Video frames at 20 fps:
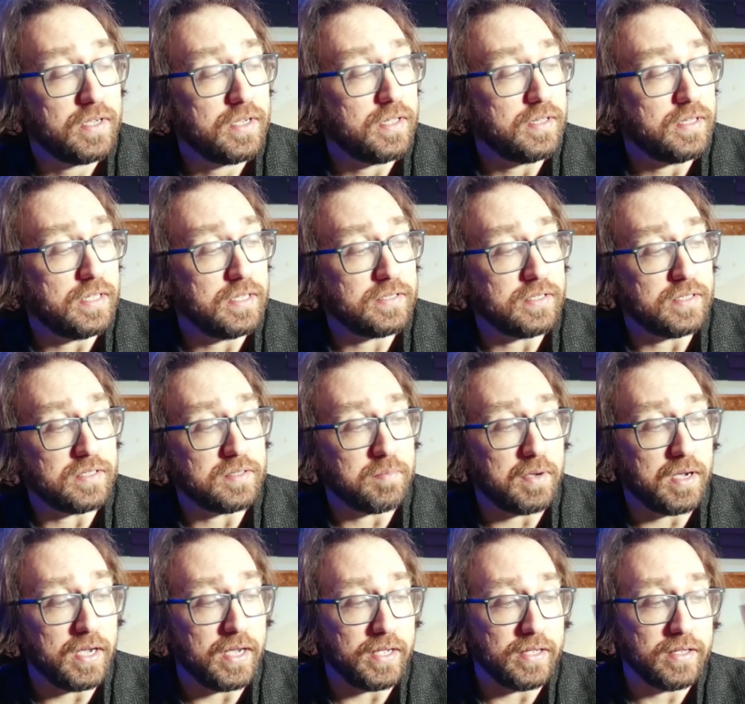This is
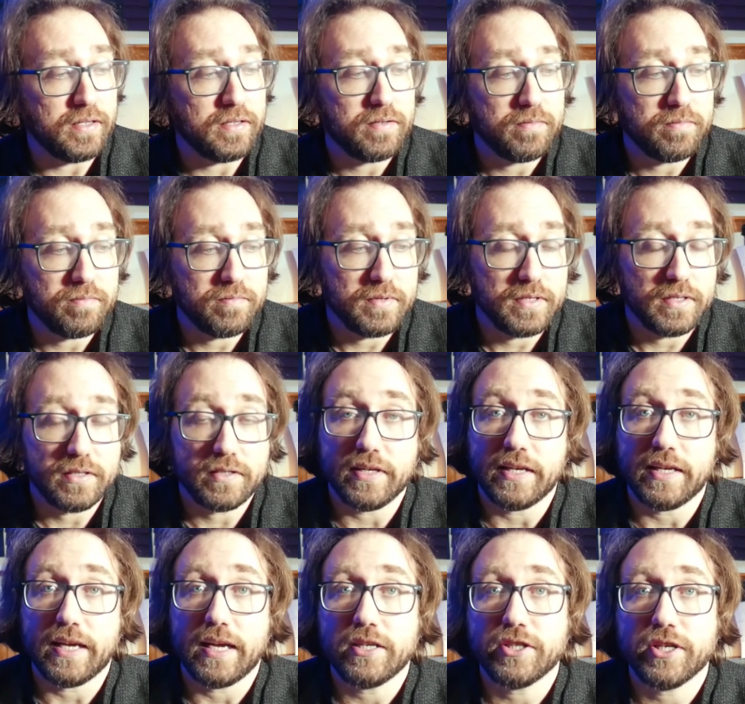my
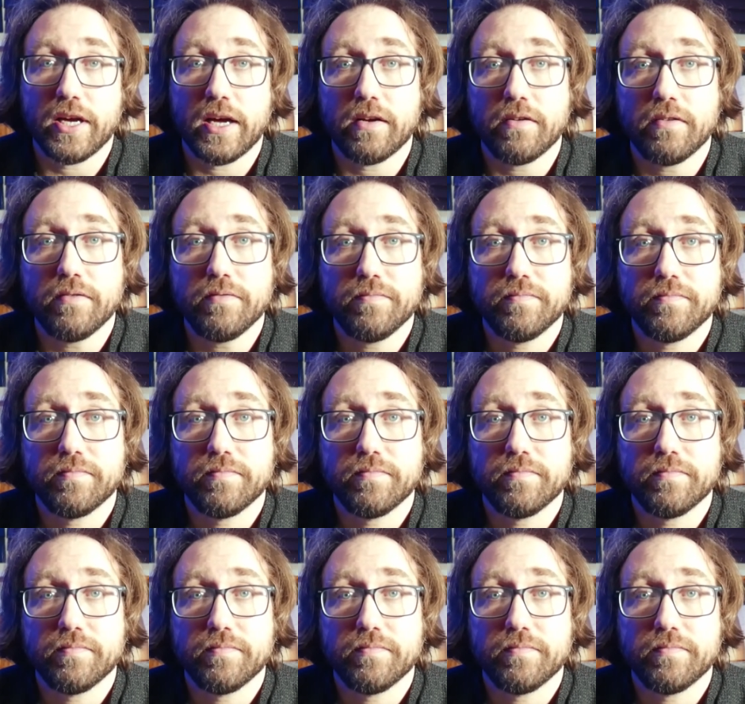singing channel.